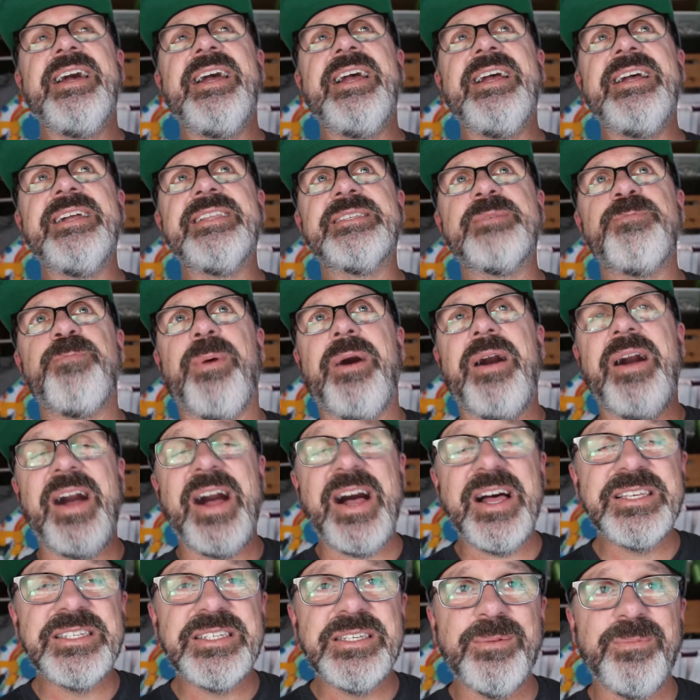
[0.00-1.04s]
it's
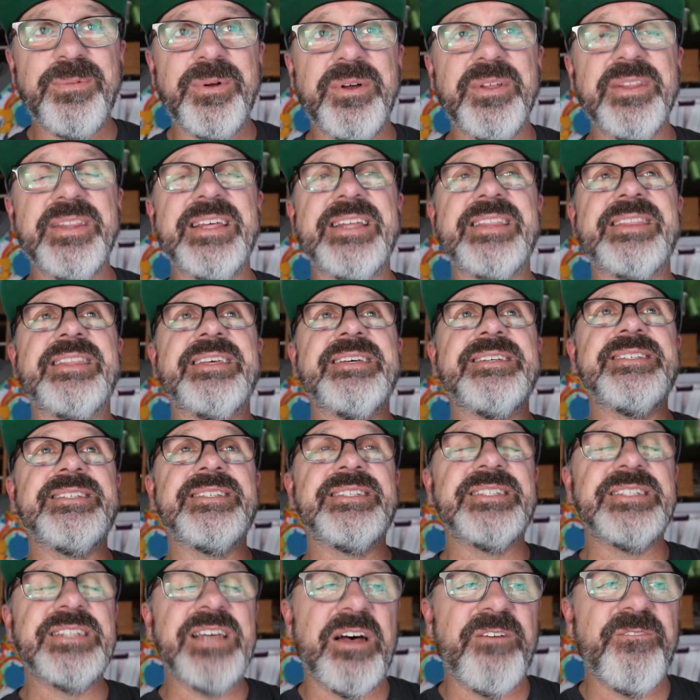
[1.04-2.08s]
possible that the
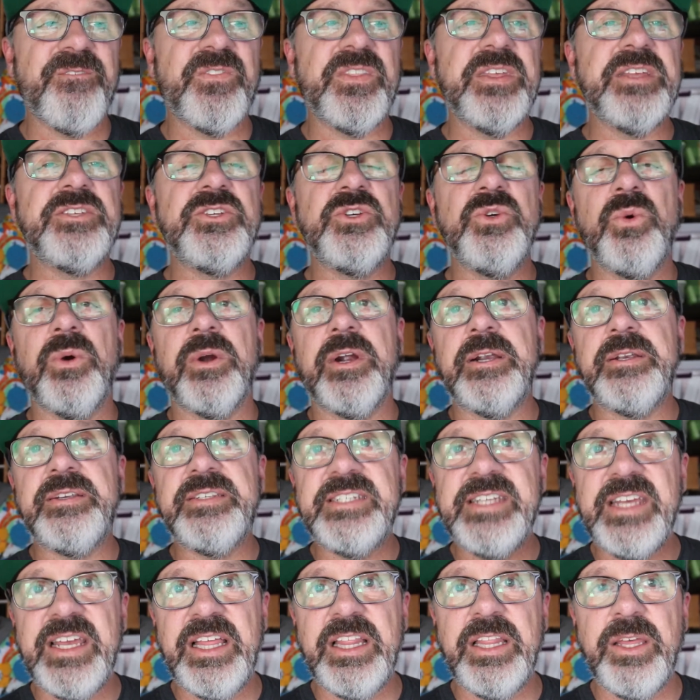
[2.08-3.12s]
stuff that you are
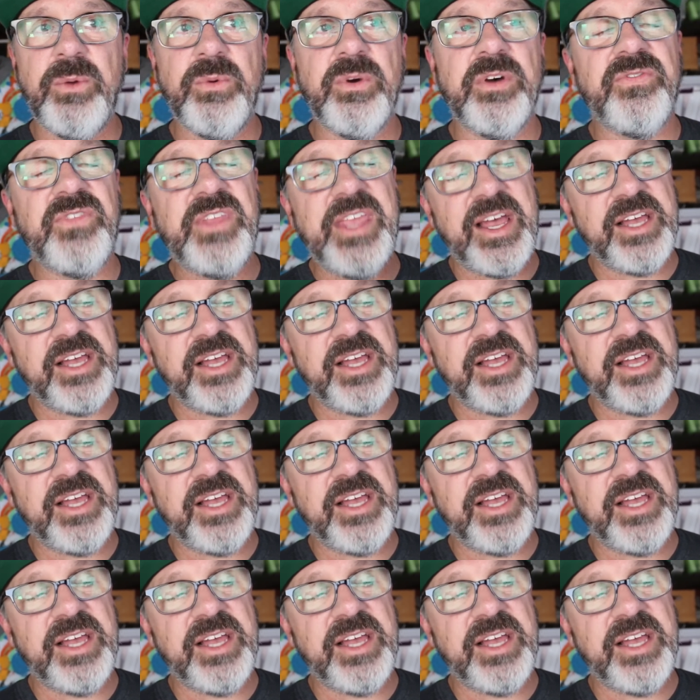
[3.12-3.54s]
dealing with,